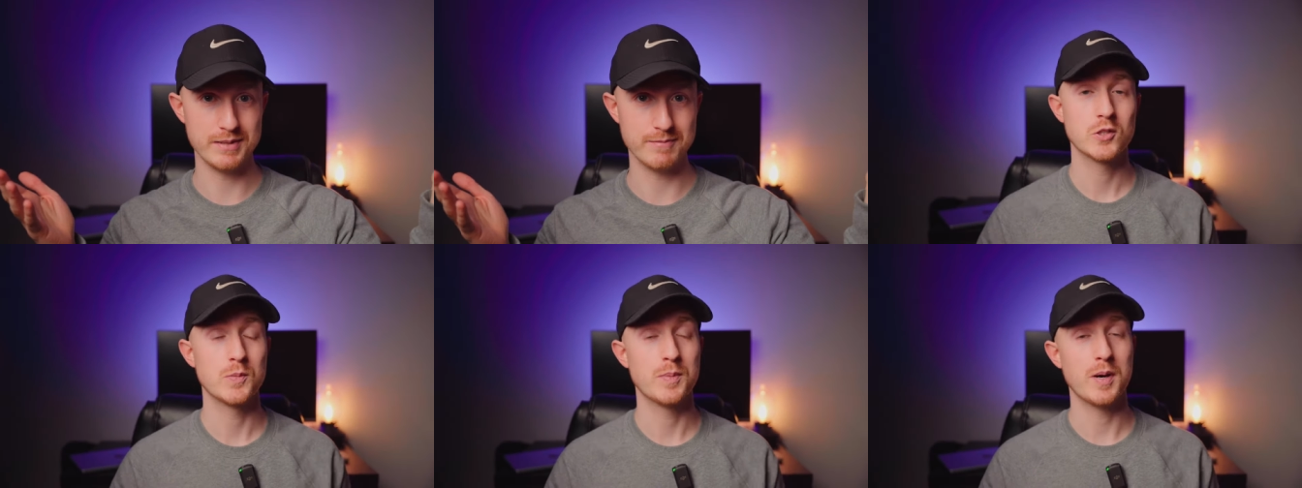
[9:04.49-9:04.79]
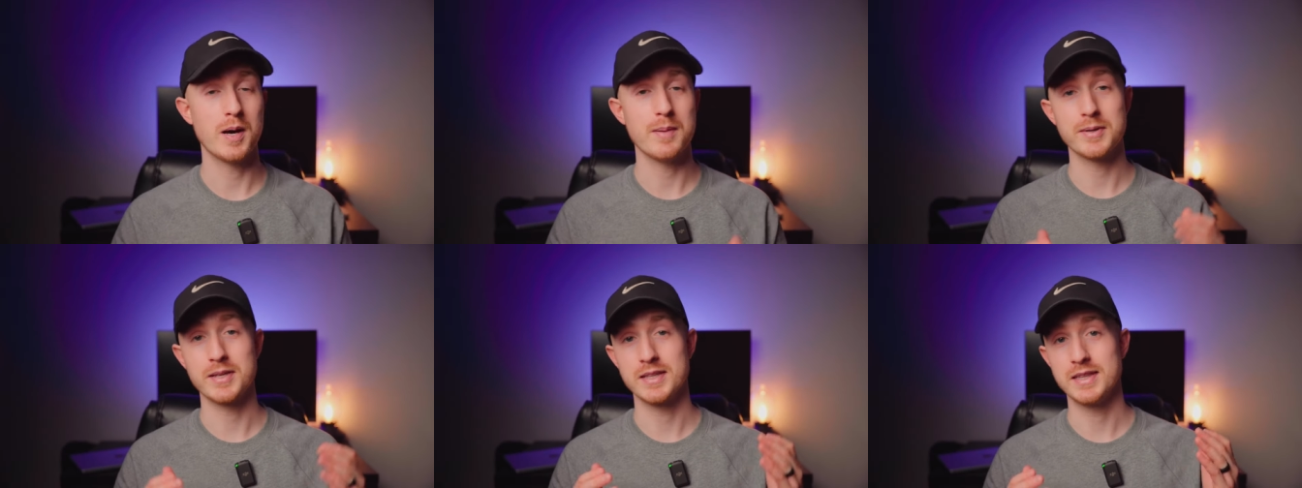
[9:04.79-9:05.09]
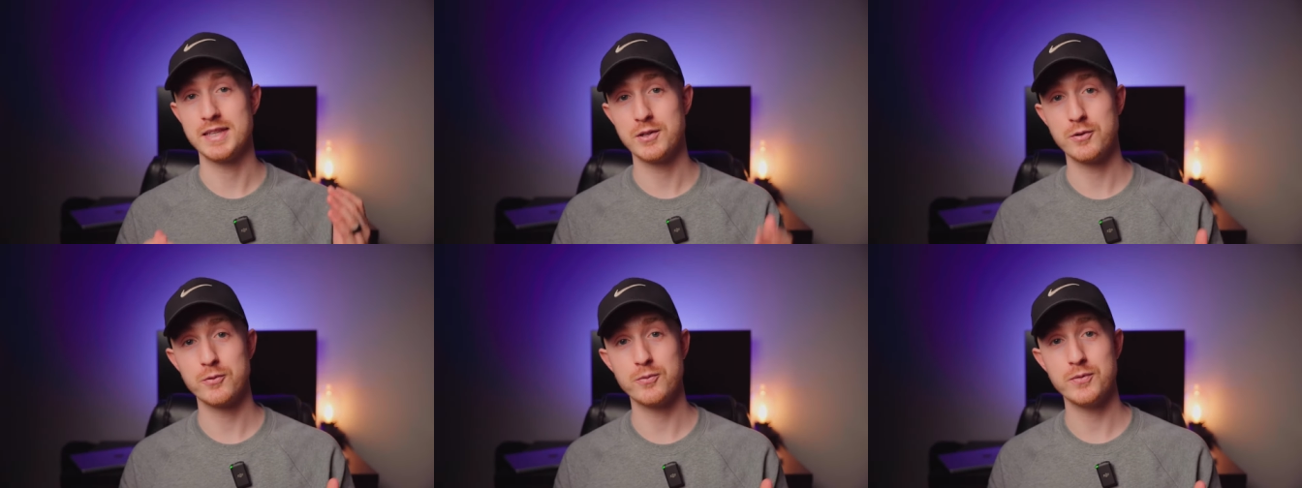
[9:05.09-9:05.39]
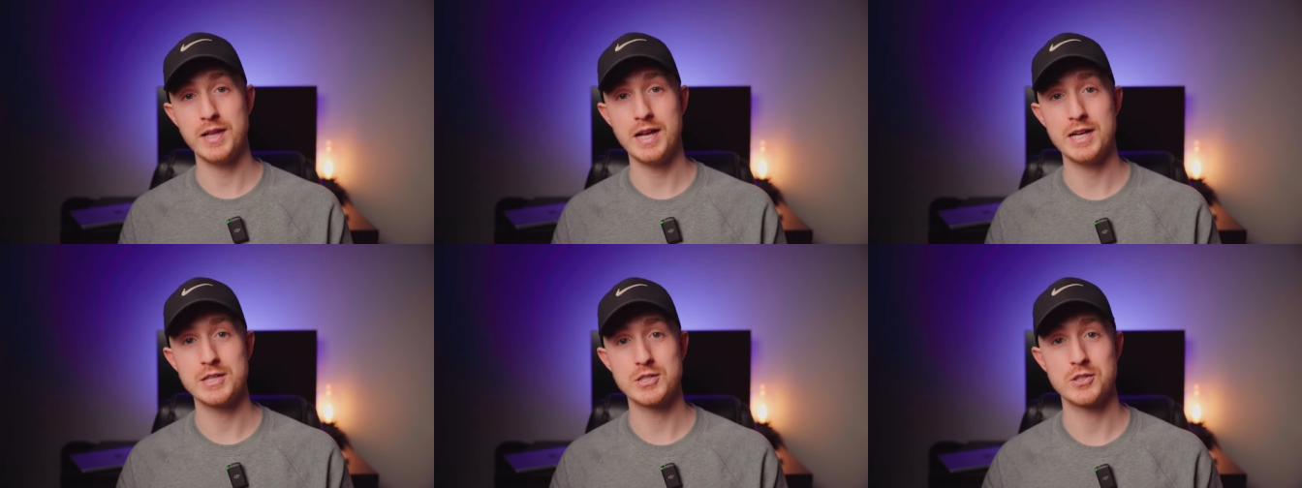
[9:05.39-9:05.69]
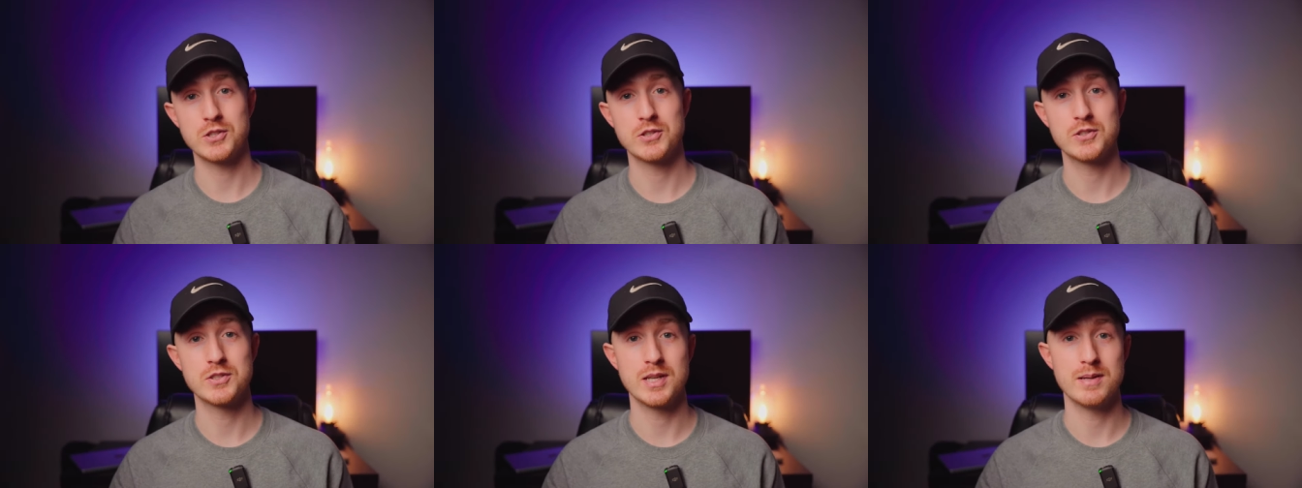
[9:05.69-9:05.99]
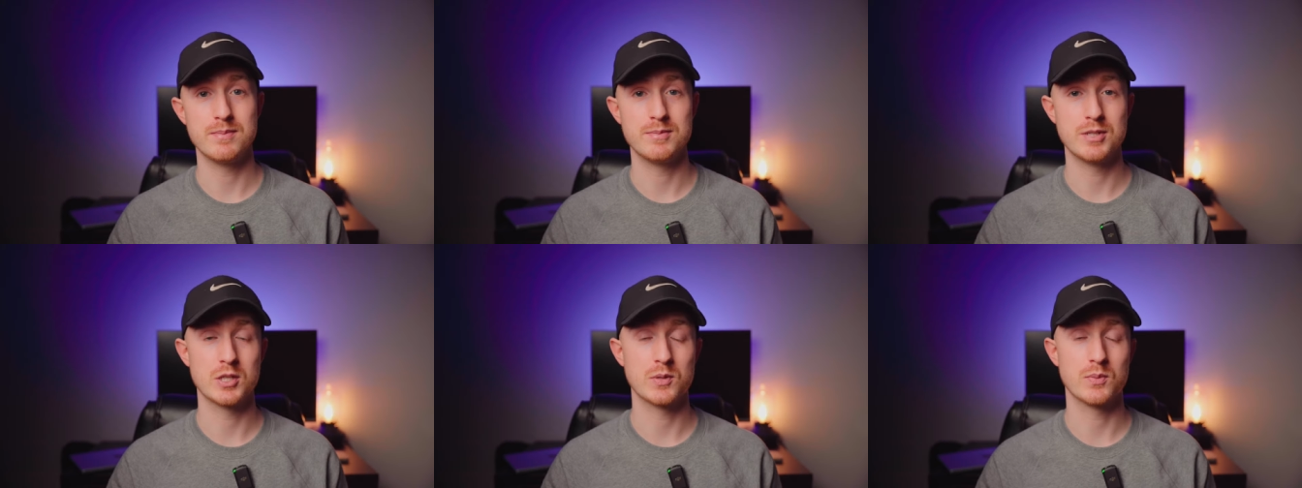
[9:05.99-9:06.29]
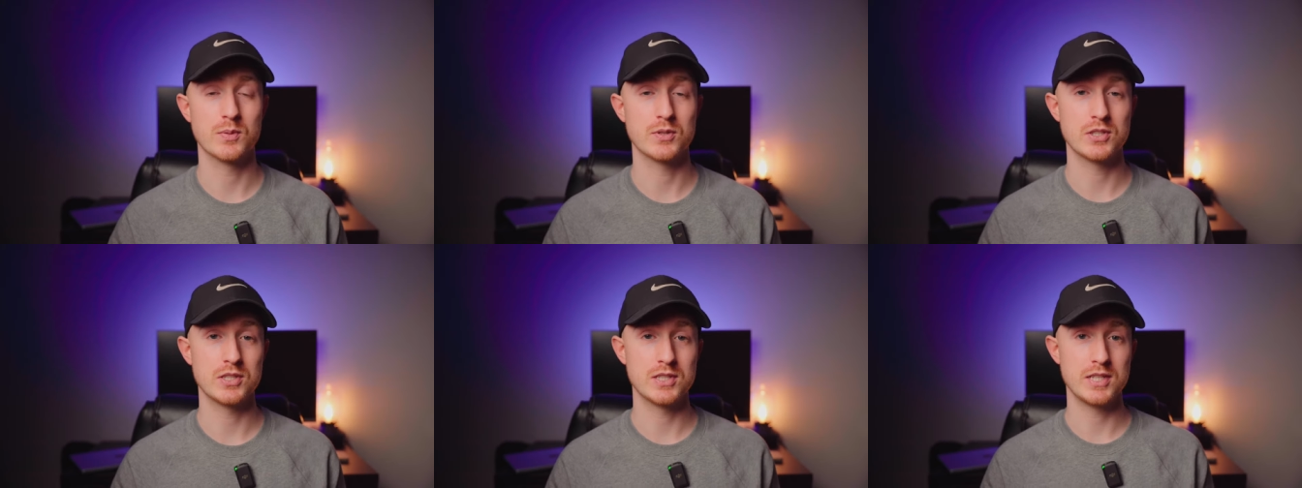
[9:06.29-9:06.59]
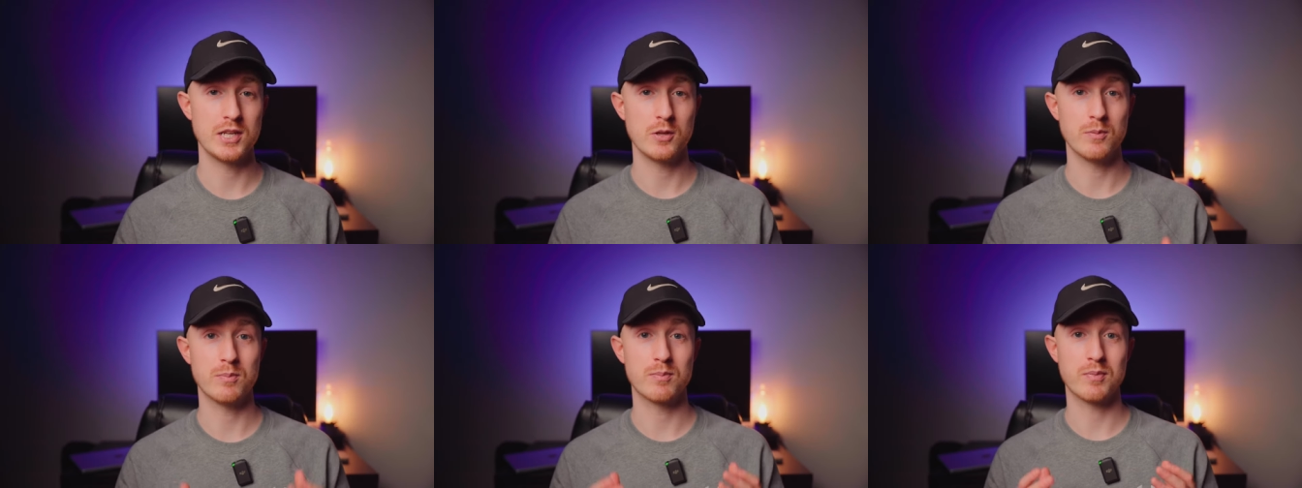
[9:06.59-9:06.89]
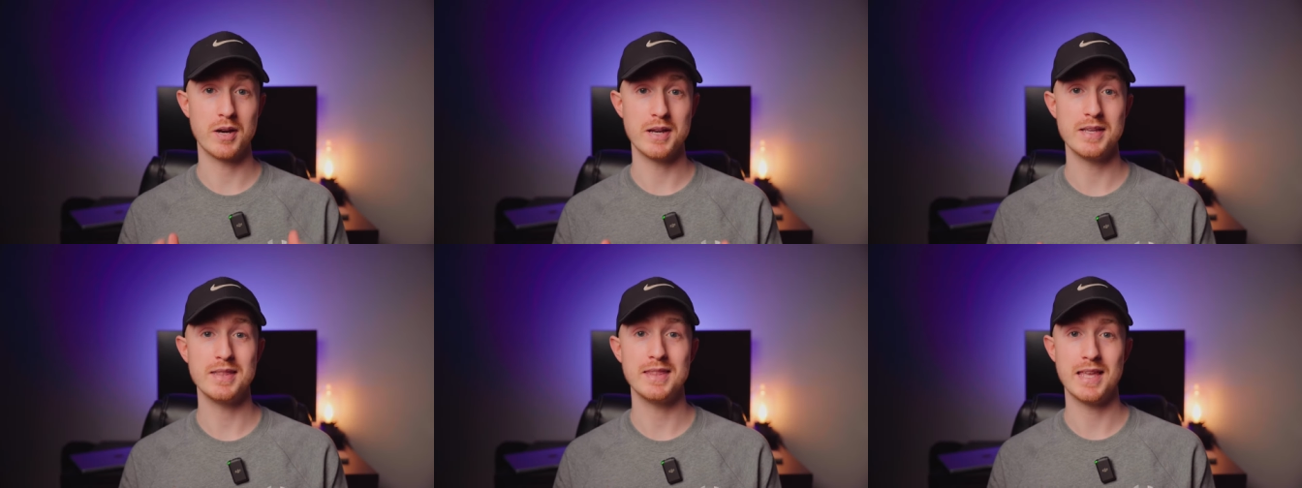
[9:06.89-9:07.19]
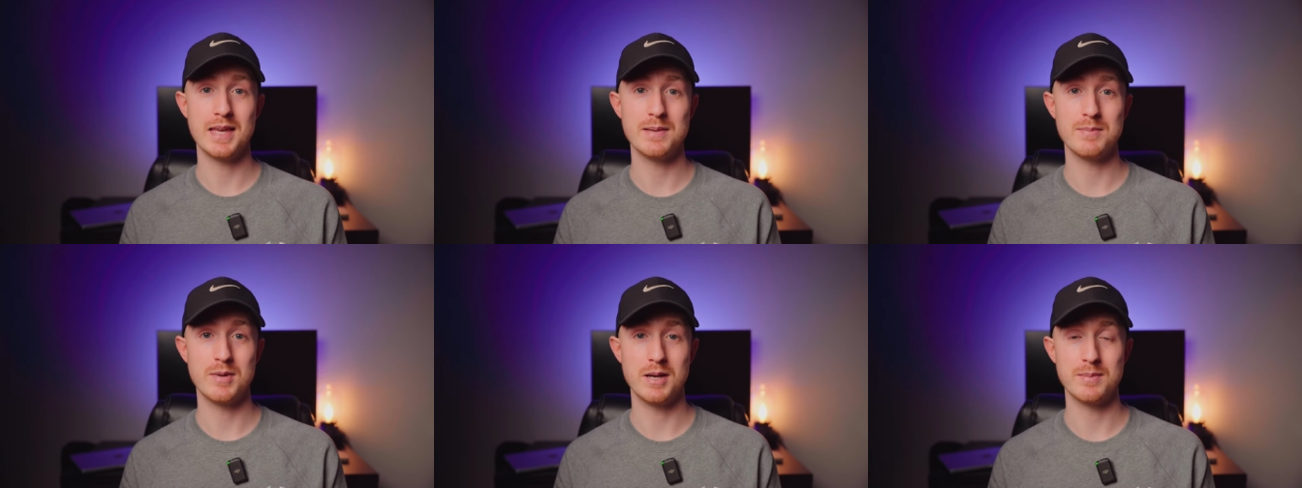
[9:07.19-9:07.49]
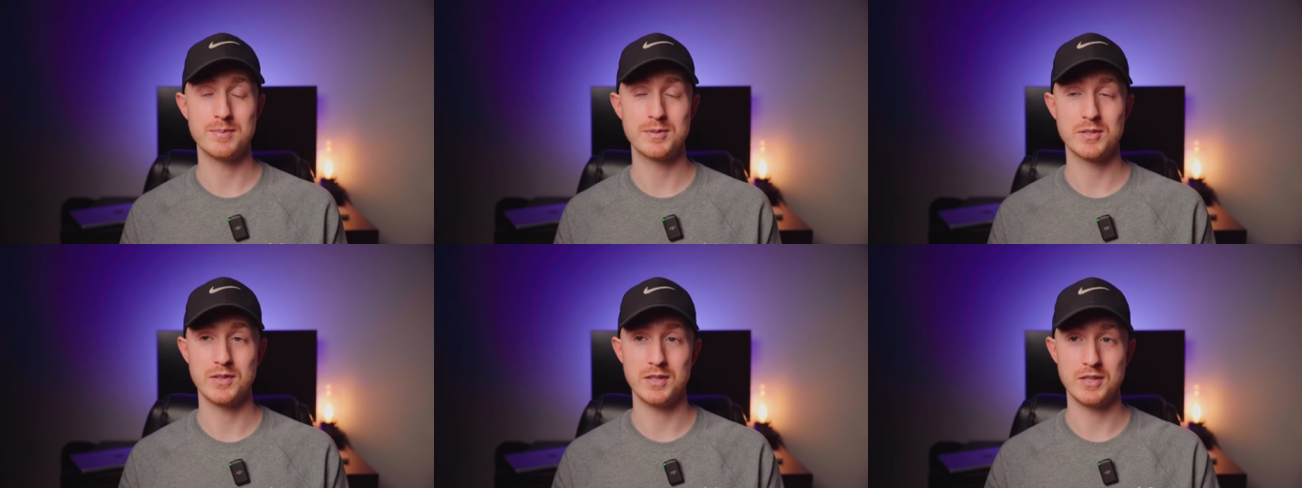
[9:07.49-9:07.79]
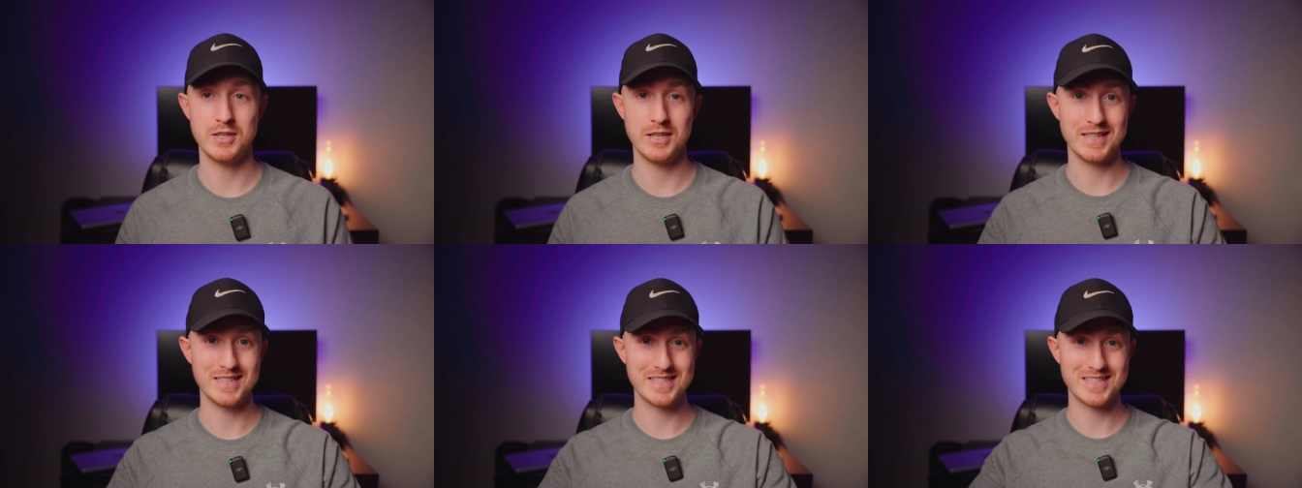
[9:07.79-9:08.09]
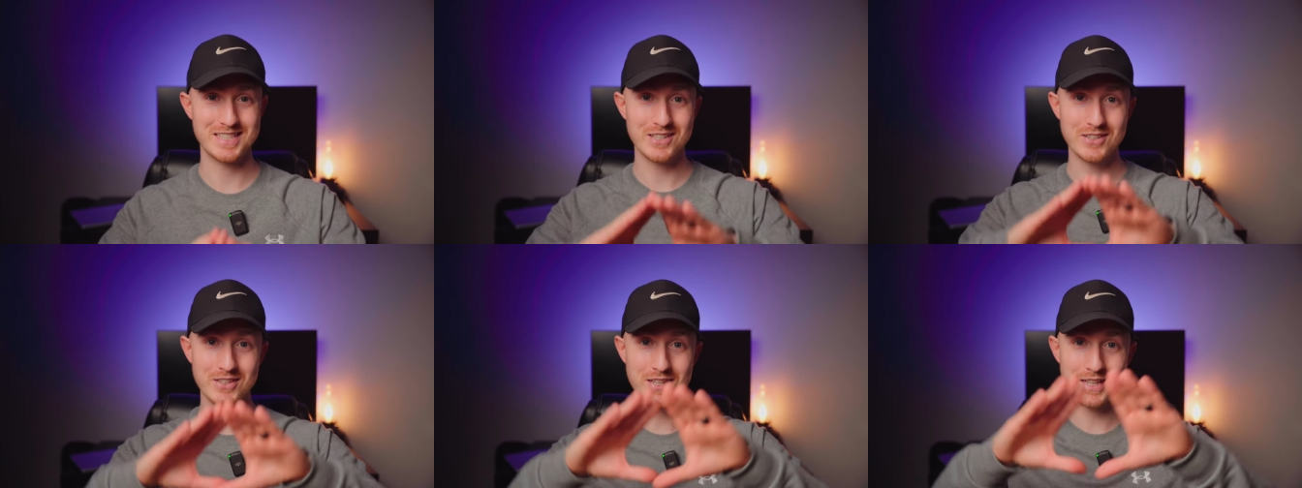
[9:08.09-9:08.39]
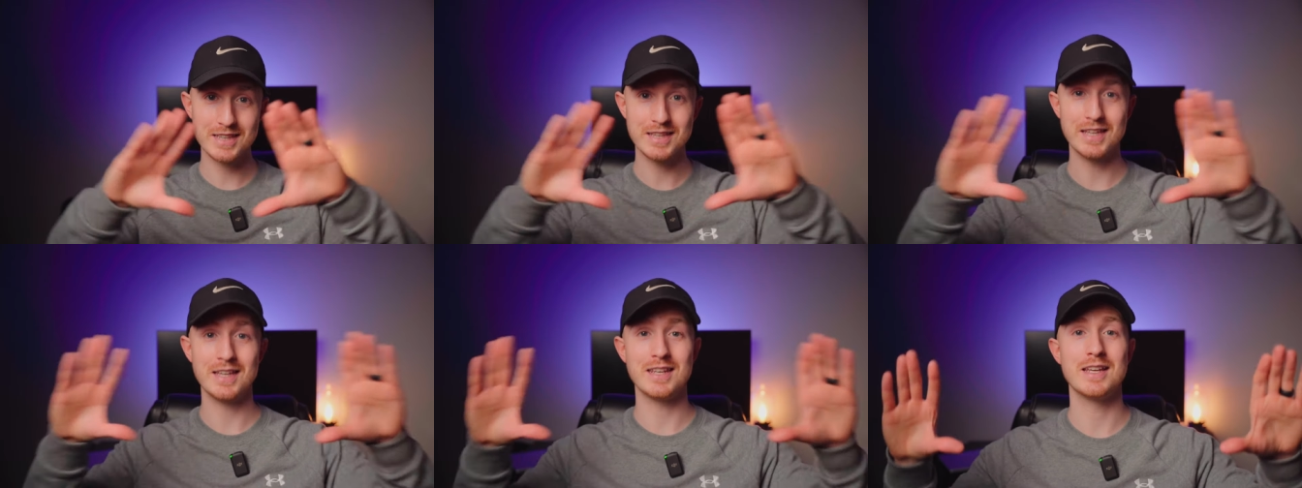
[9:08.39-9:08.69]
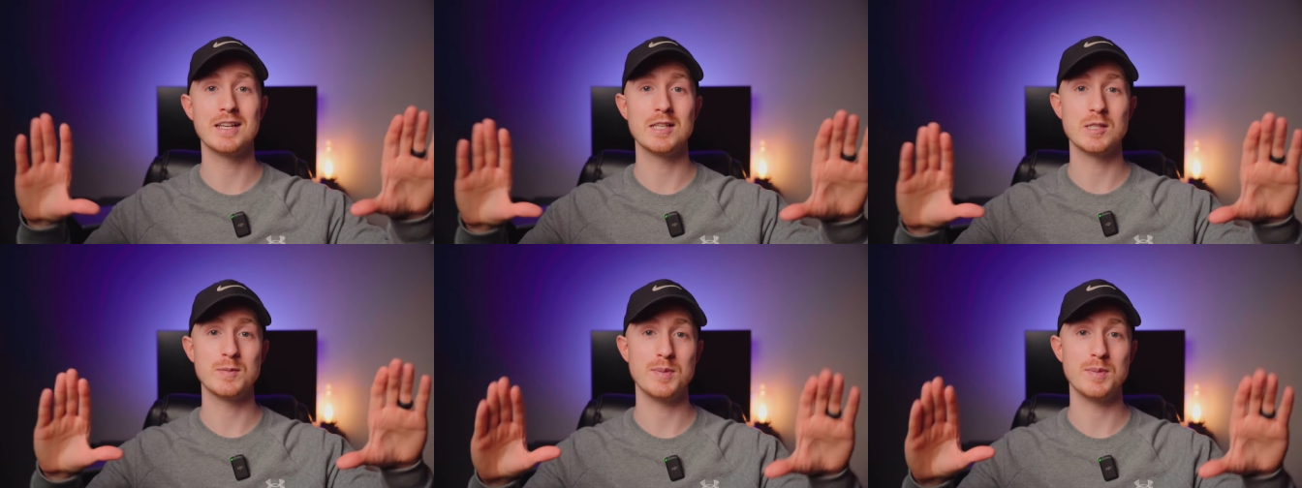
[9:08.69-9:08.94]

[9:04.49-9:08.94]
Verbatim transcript: So popping a little flash on your subject will just help brighten them up so that you can still get that nice,